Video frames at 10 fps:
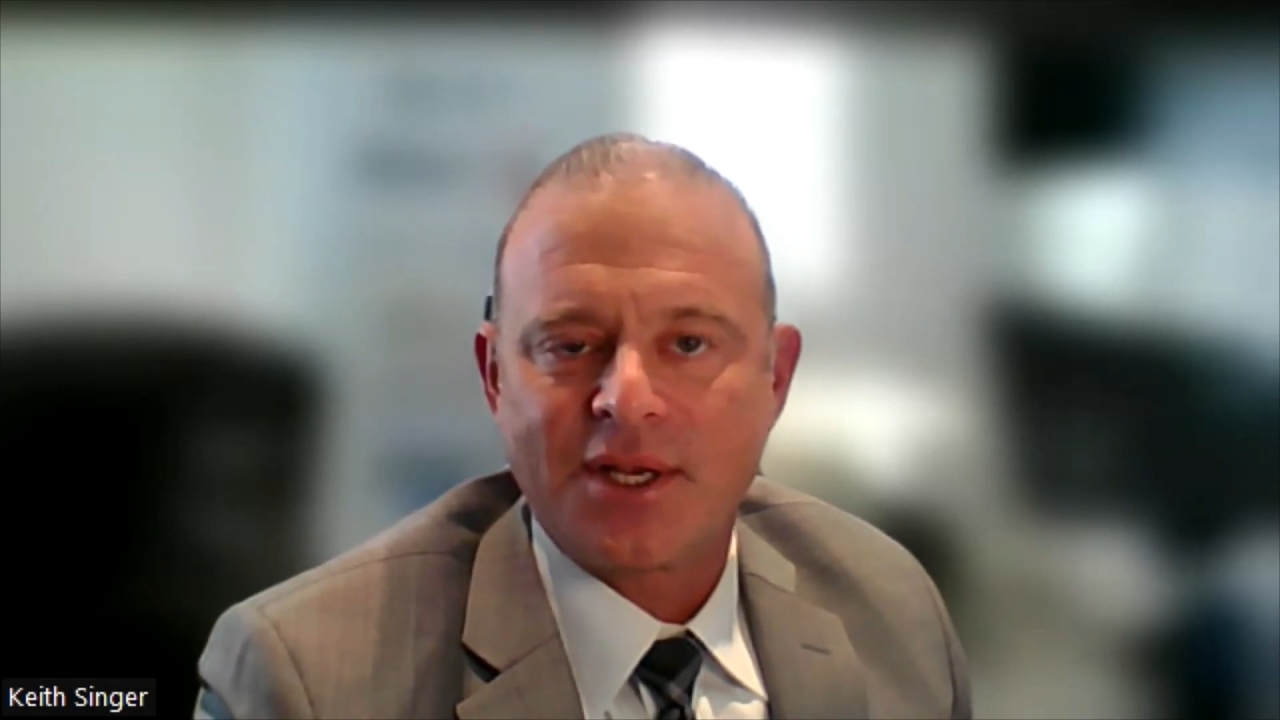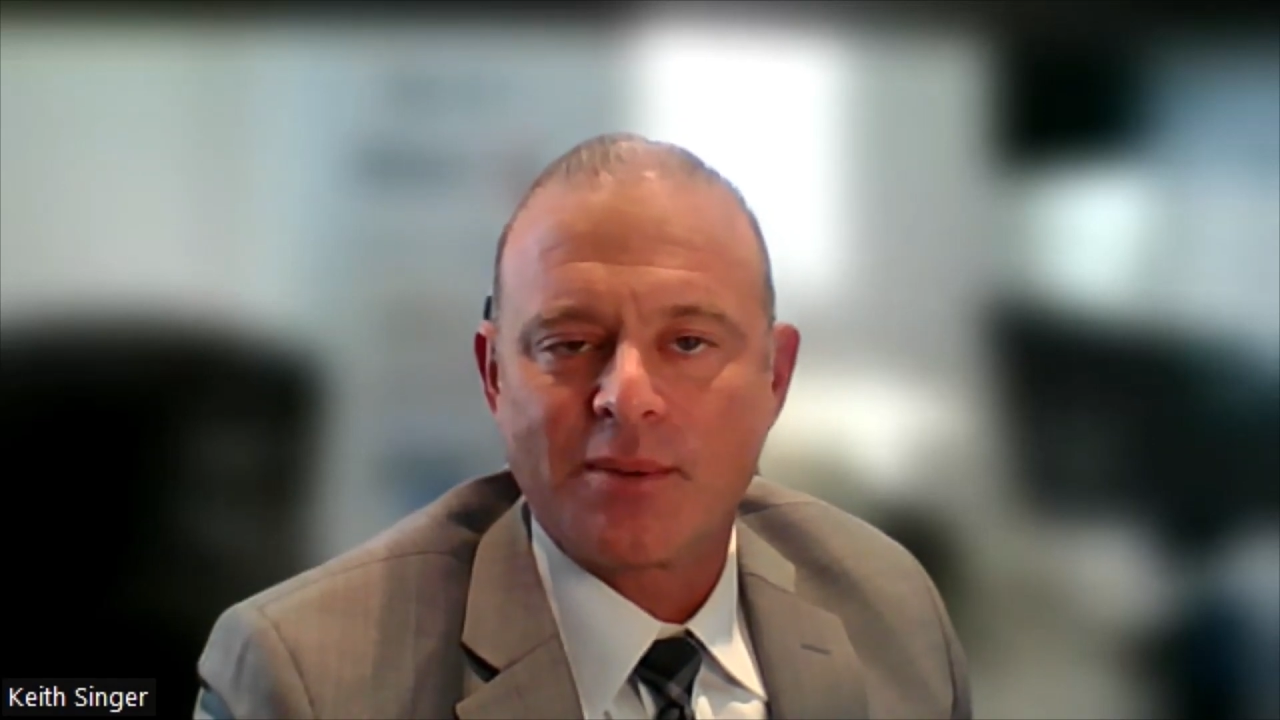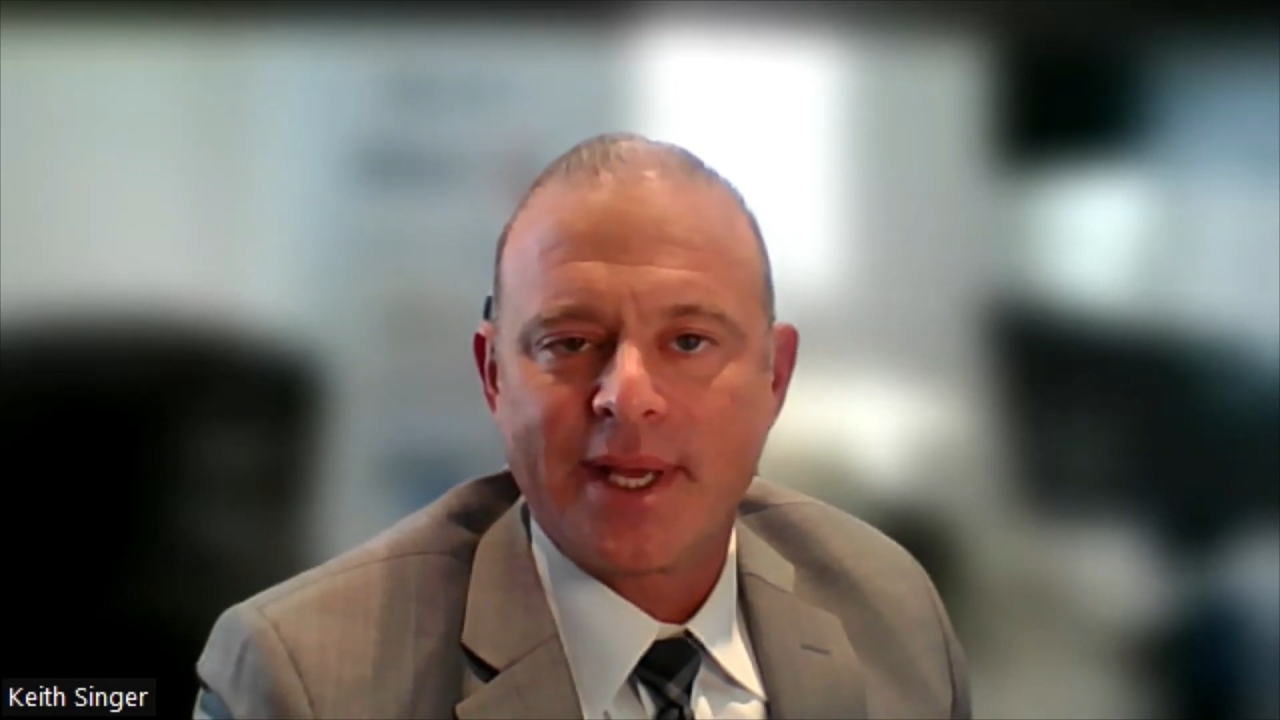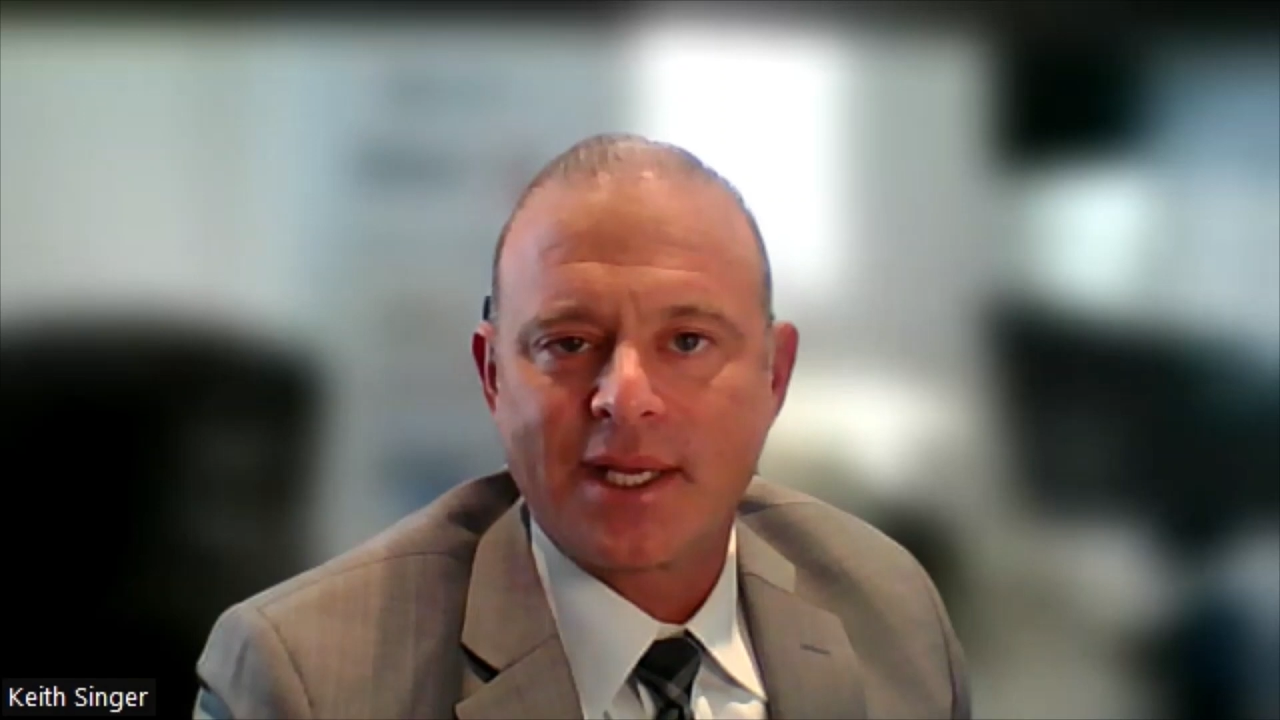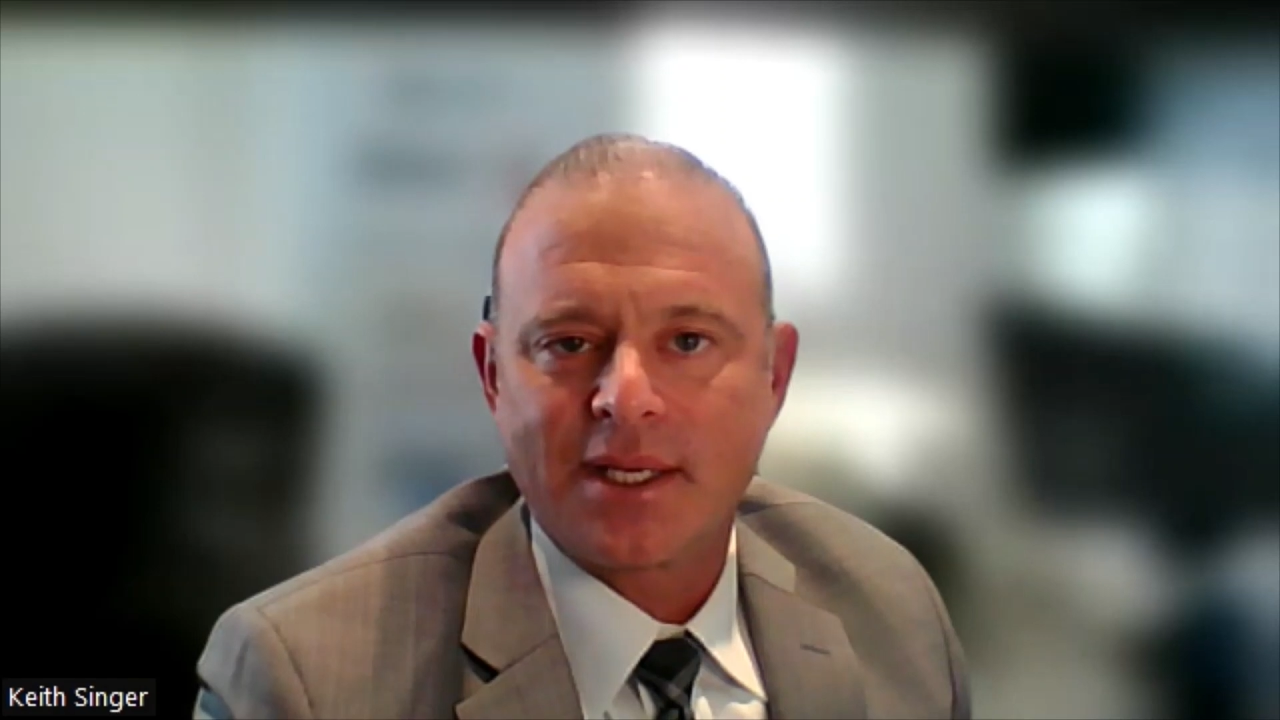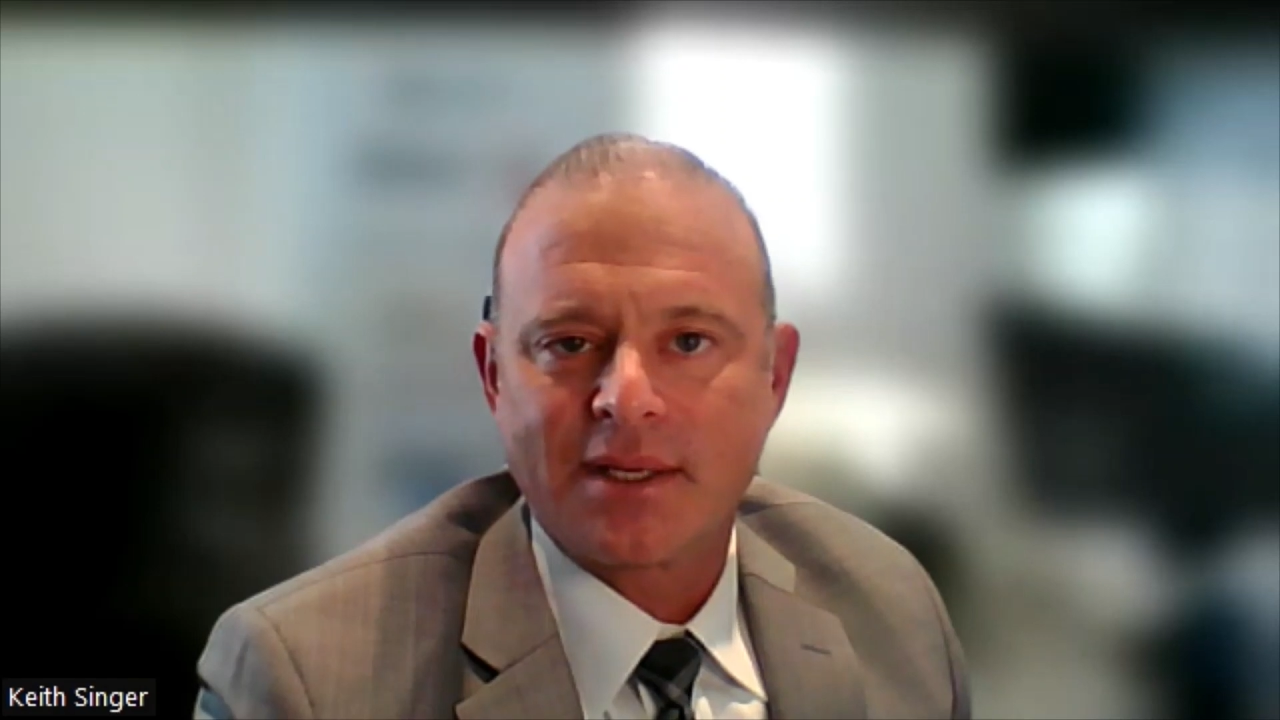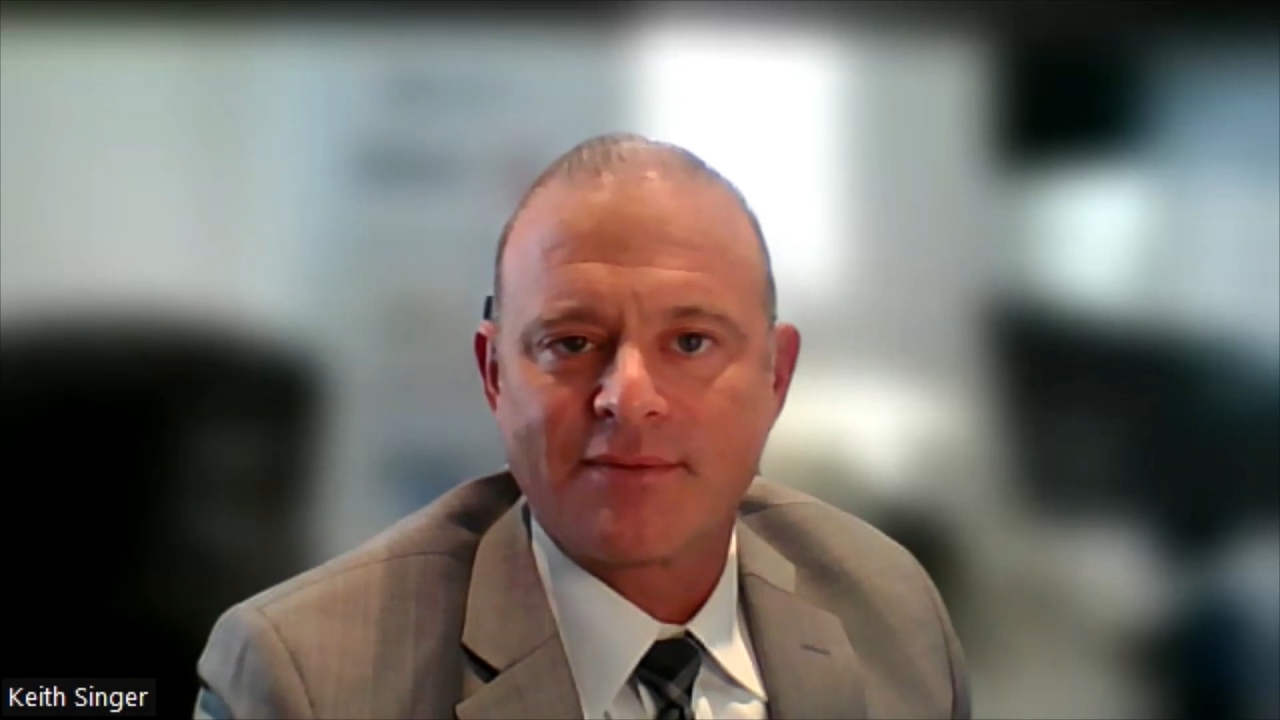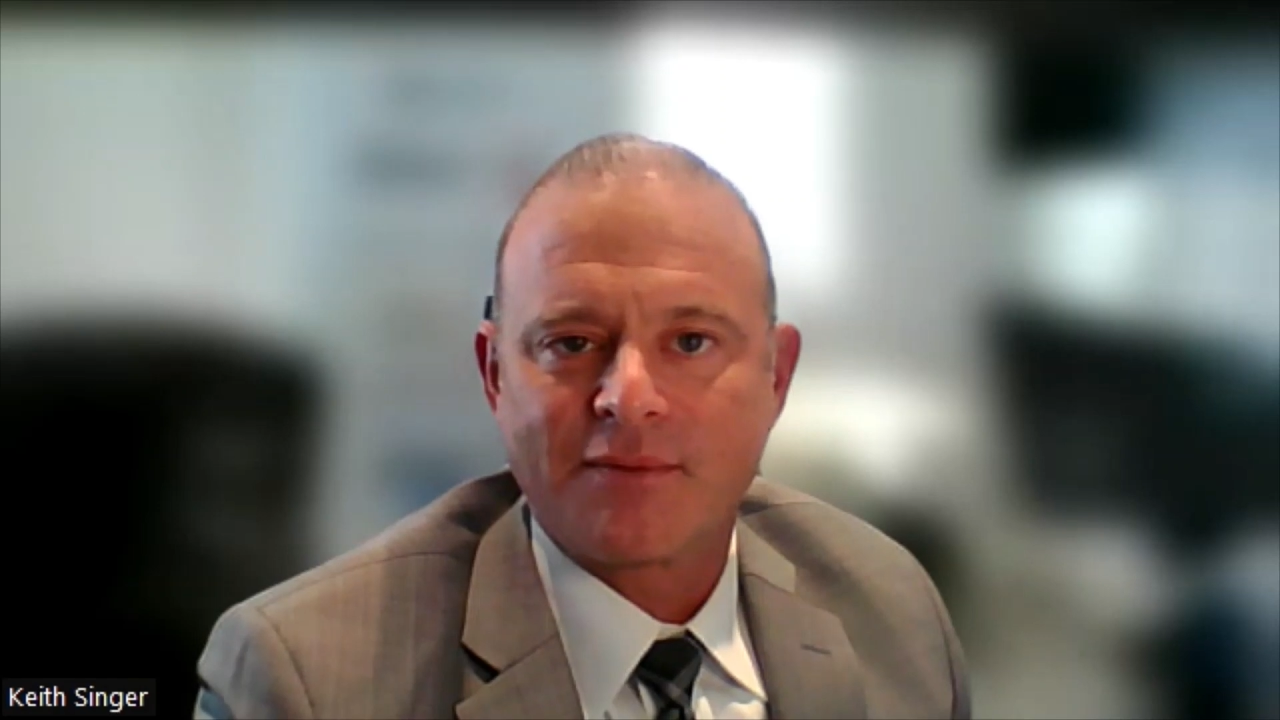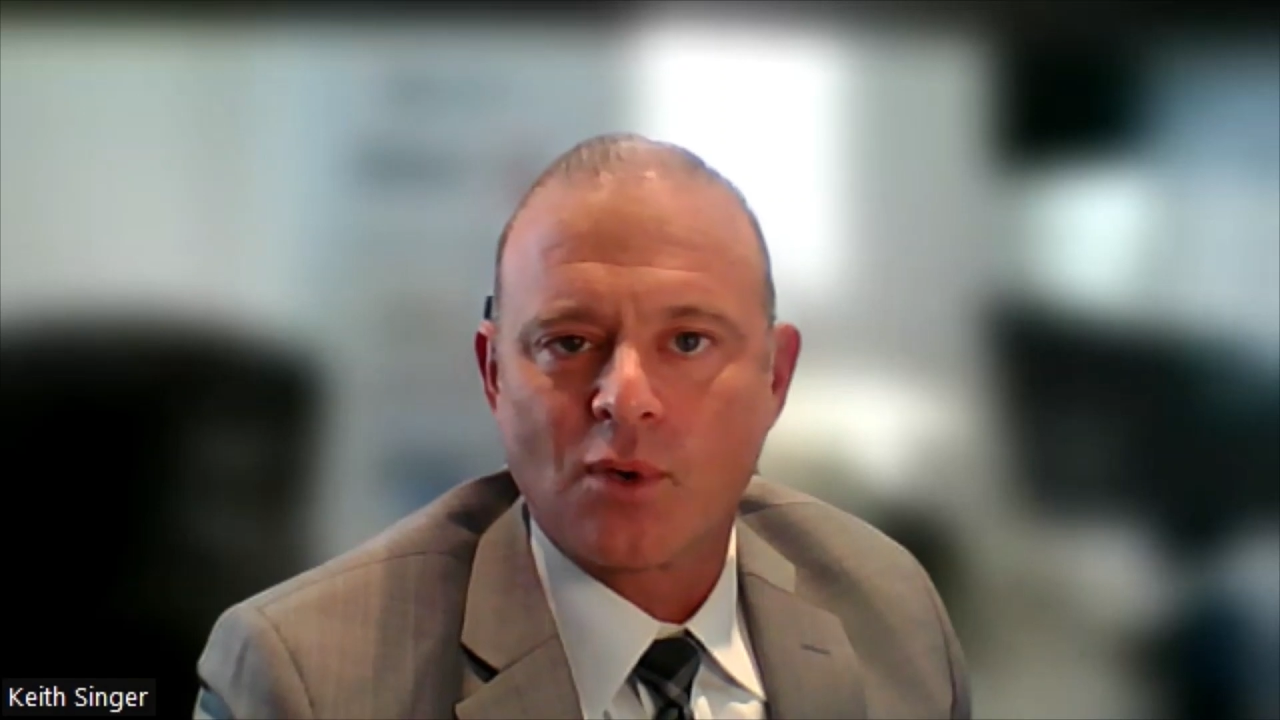and you're making